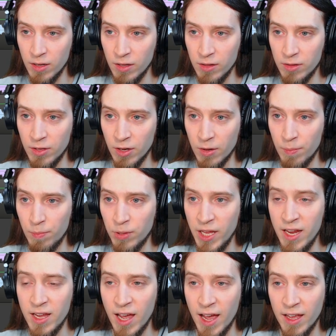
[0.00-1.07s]
The
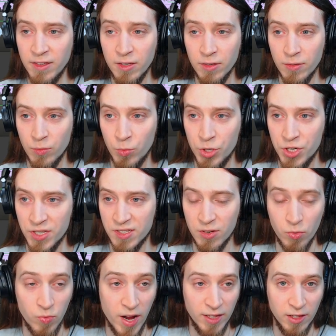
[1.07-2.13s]
playhead, which is the
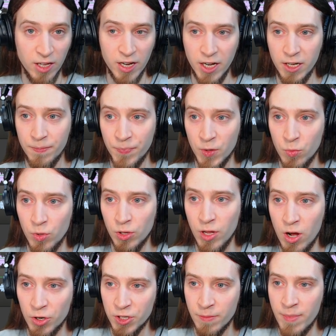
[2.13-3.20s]
red line, will
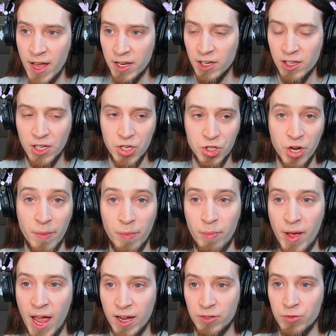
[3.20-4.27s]
automatically jump
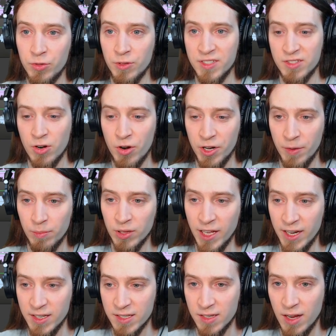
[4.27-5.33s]
back to the starting
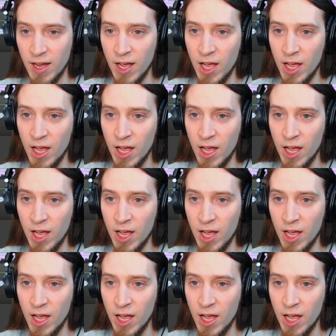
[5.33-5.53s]
place,